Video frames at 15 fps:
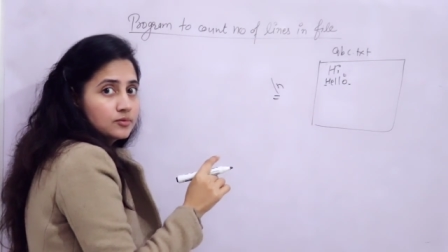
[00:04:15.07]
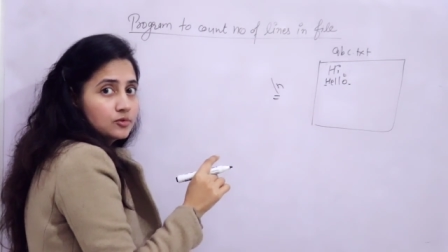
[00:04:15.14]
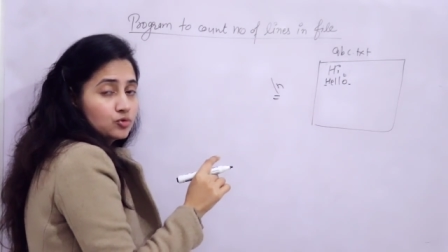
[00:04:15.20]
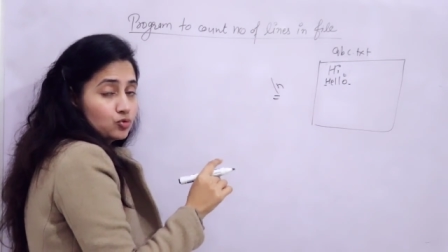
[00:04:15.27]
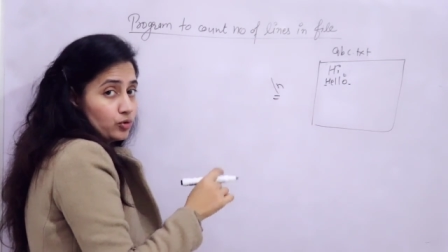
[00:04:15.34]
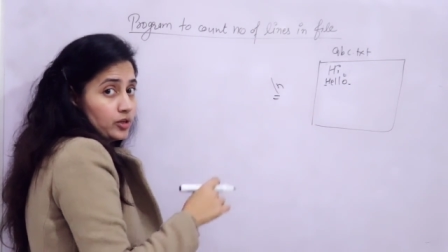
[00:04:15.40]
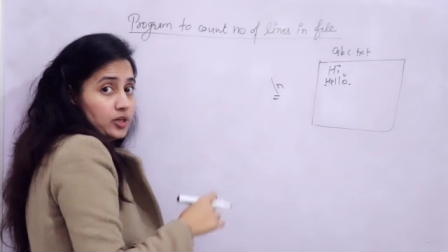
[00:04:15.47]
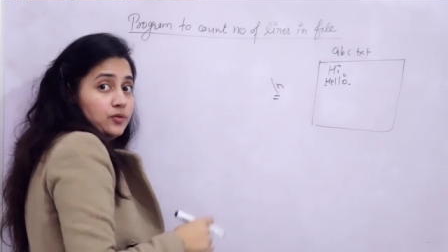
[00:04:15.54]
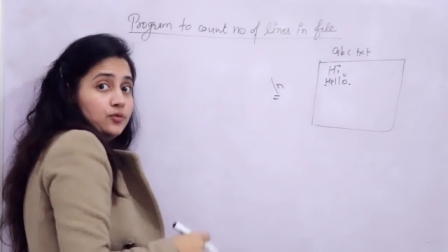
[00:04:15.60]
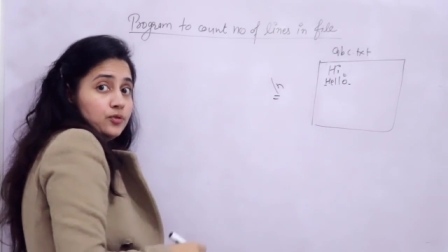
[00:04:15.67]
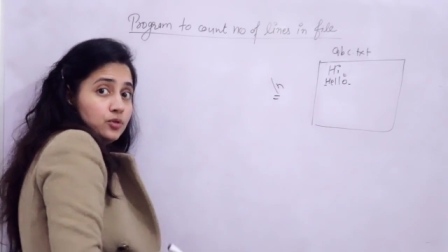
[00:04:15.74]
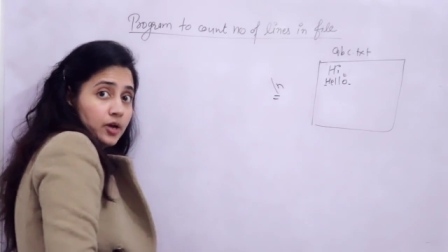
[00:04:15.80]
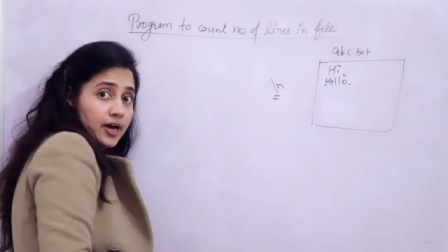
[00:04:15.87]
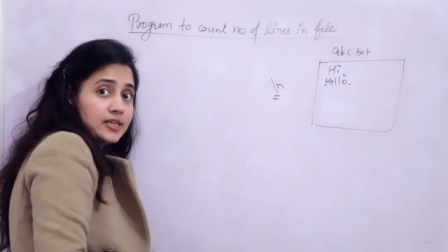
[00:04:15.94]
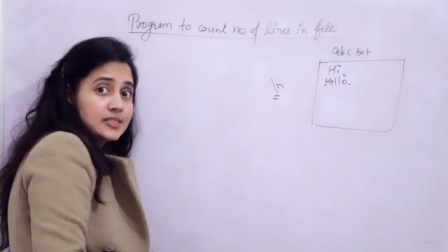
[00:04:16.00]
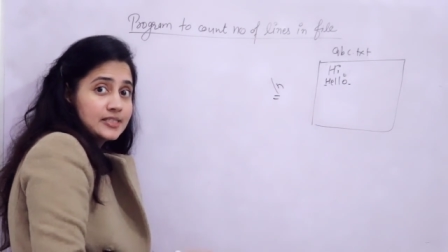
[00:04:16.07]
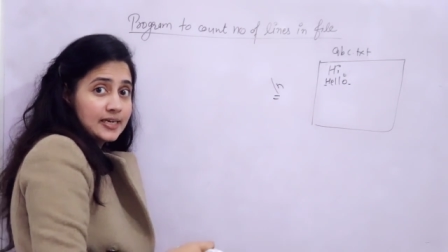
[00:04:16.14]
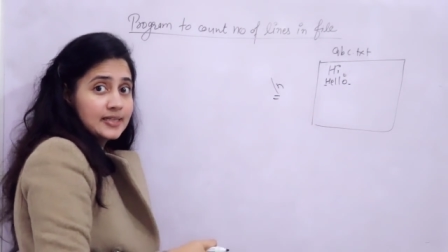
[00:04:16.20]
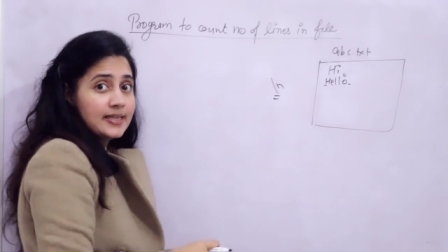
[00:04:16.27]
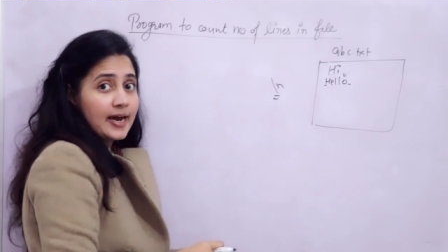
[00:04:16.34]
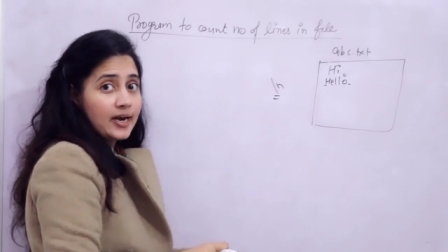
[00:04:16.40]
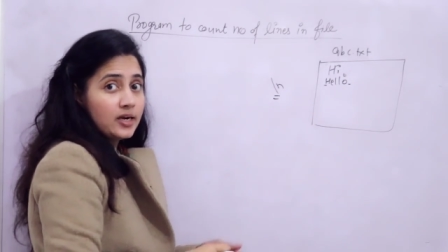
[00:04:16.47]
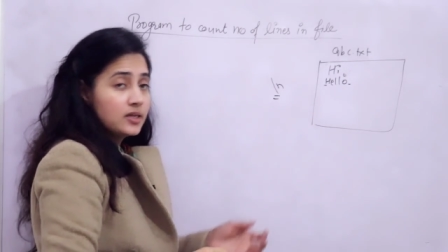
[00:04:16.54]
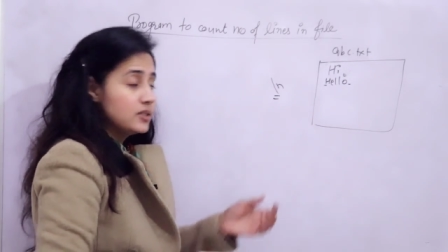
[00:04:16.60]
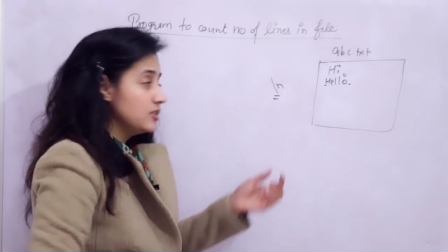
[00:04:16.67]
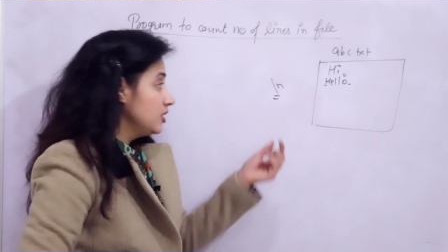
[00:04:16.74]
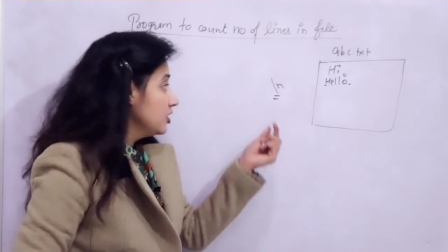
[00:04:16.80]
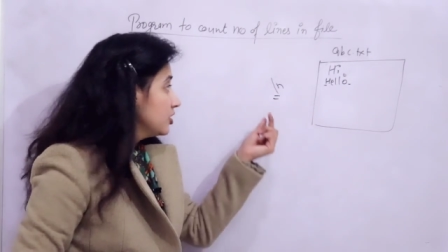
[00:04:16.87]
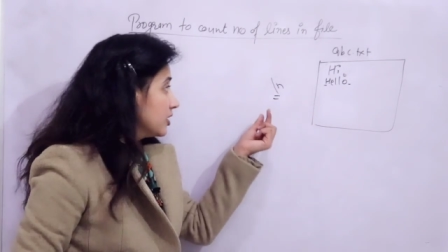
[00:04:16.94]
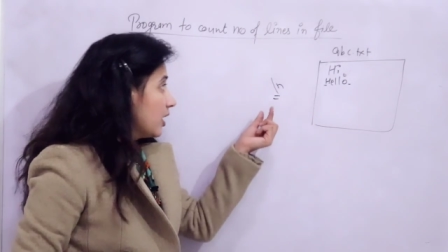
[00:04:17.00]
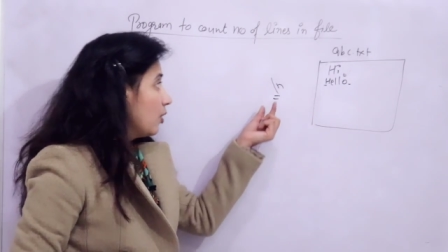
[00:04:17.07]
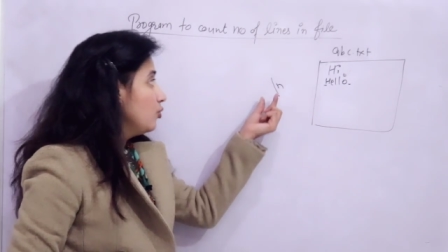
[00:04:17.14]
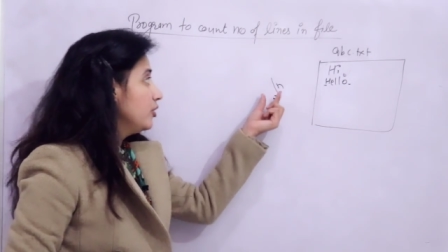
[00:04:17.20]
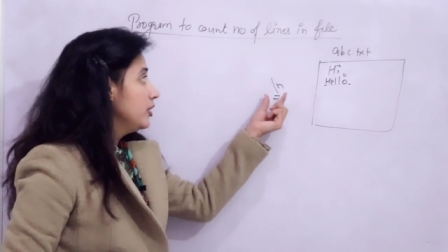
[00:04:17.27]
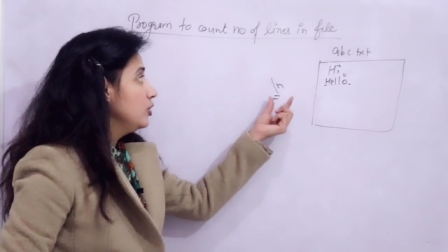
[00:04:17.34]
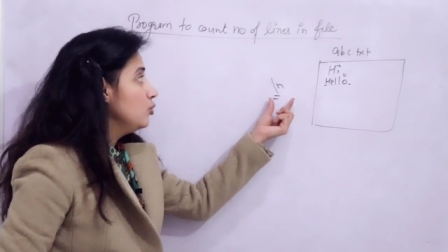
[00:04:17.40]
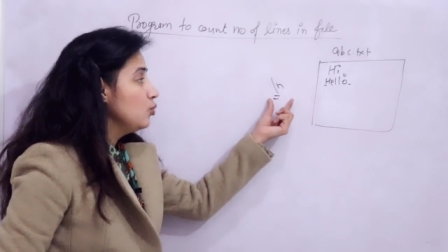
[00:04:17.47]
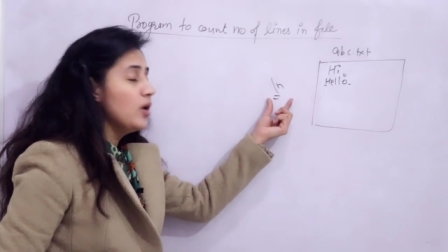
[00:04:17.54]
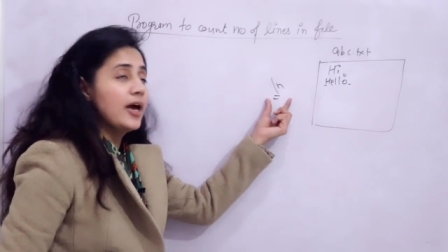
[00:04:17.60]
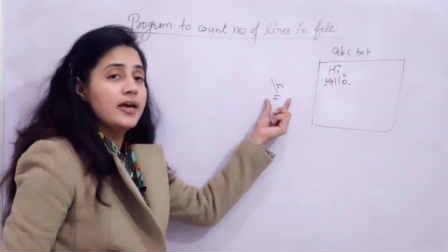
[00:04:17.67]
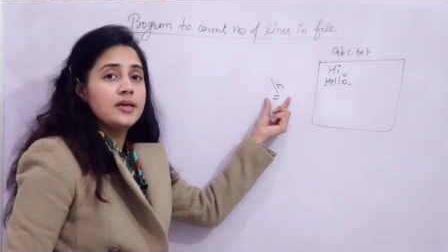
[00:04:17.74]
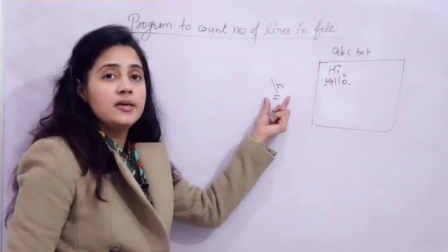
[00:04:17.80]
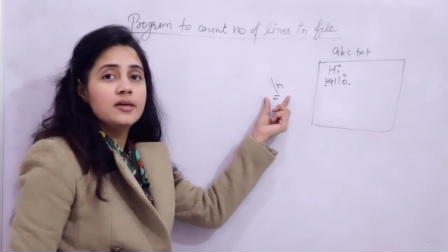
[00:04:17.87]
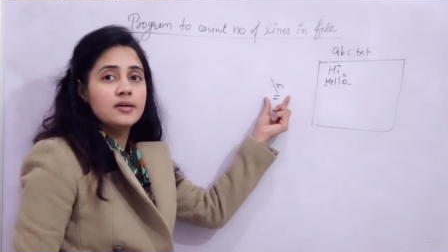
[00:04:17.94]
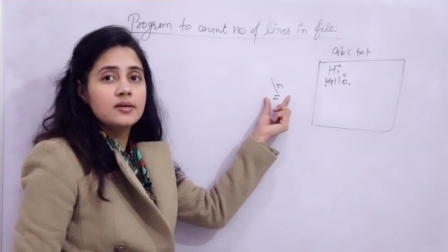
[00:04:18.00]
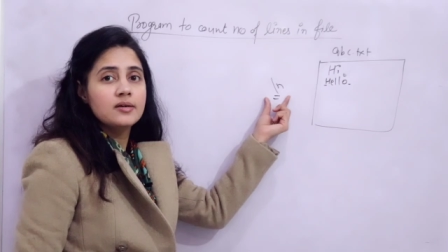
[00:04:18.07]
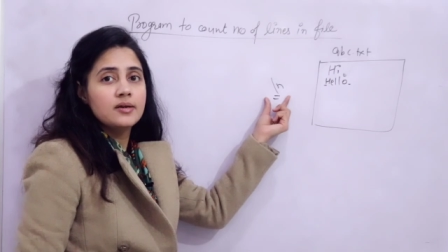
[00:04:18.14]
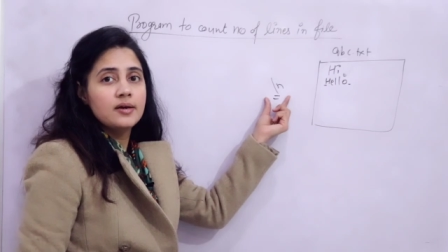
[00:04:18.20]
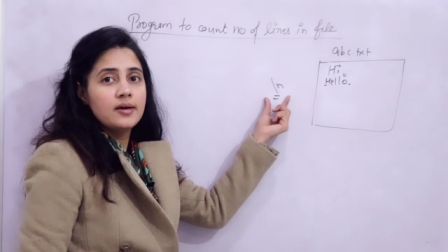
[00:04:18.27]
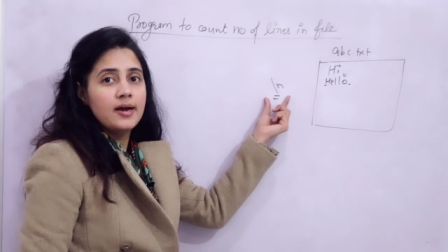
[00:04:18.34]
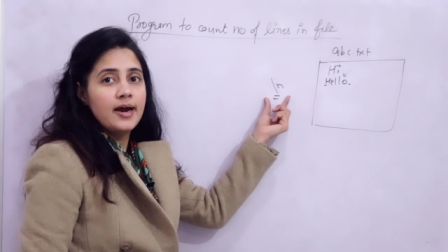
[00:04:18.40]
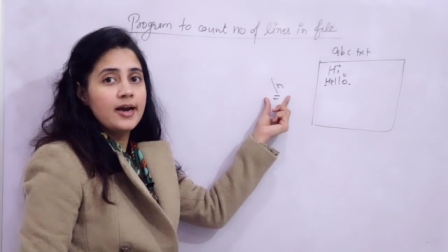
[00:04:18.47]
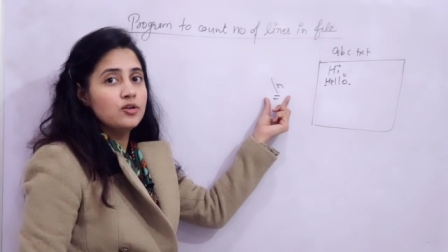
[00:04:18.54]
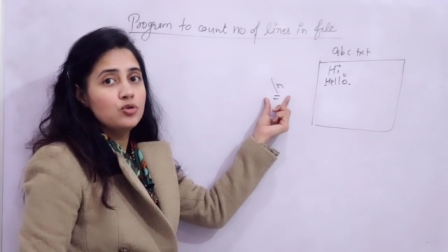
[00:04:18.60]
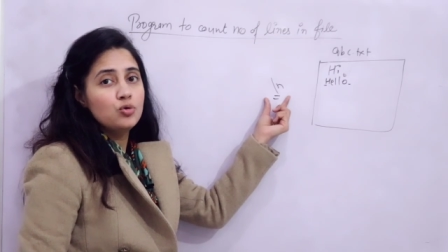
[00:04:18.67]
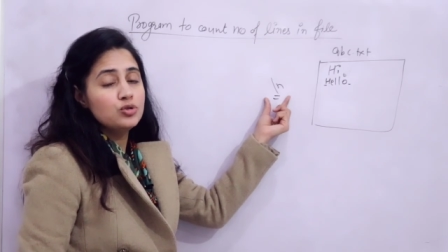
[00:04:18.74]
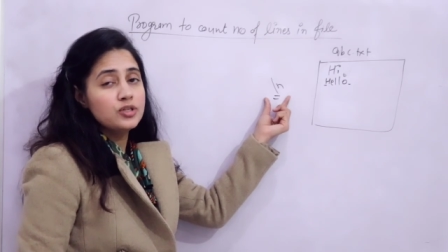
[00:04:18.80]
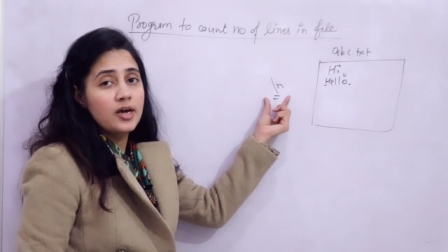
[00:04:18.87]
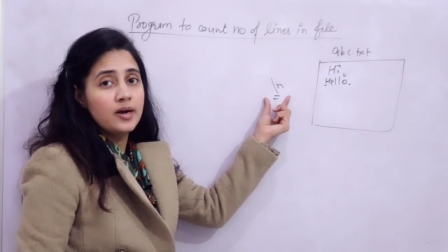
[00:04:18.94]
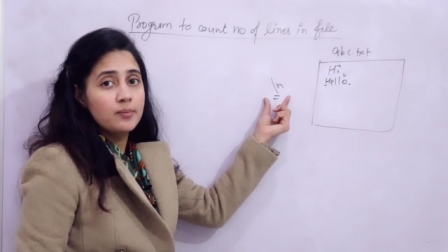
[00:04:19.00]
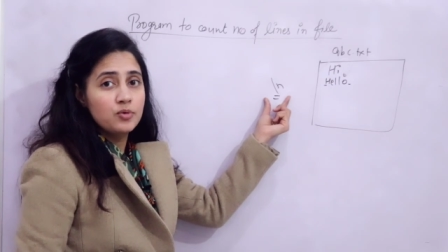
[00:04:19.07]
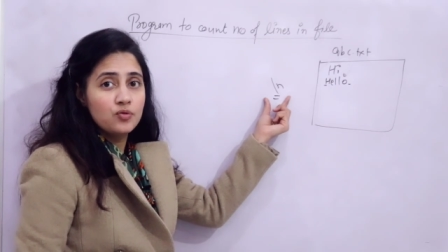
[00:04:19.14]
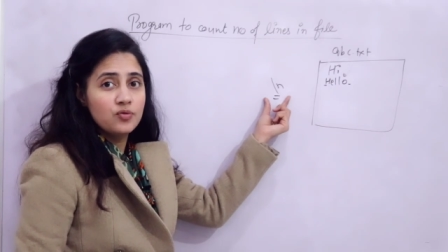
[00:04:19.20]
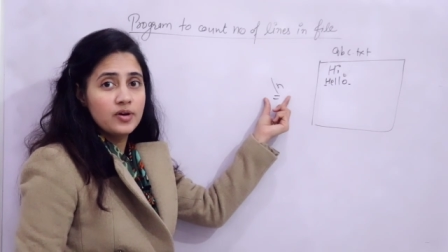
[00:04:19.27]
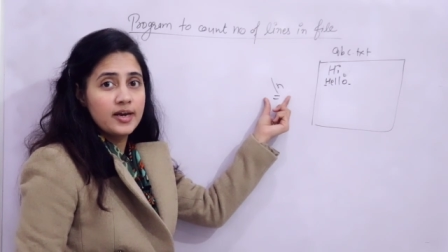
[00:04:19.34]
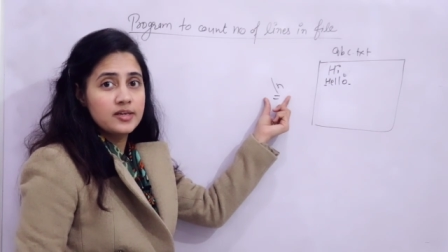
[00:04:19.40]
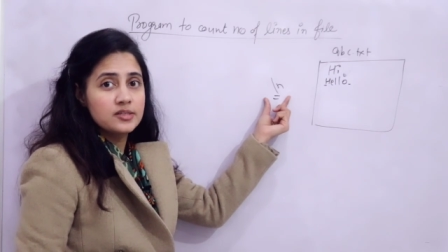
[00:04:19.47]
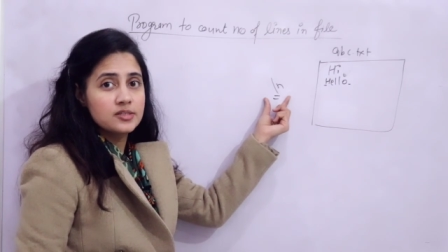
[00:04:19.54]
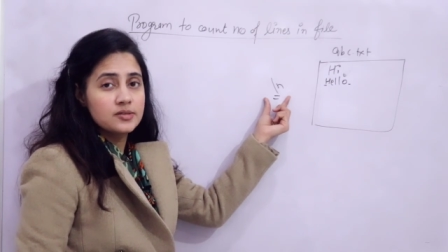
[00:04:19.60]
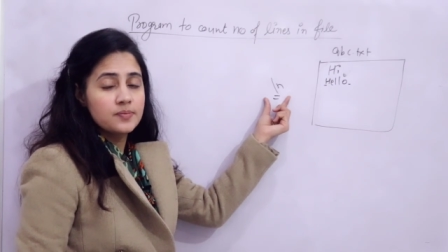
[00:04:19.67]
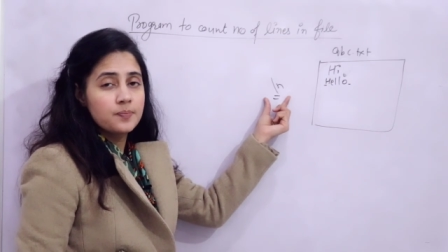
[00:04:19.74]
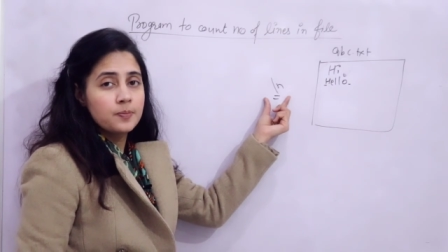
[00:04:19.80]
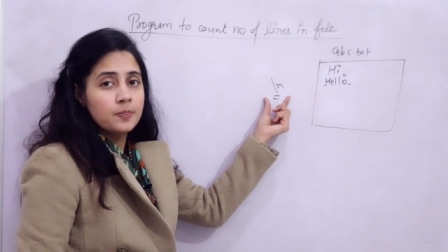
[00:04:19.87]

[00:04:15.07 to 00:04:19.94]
So if I say that, just count new line and those are number of lines.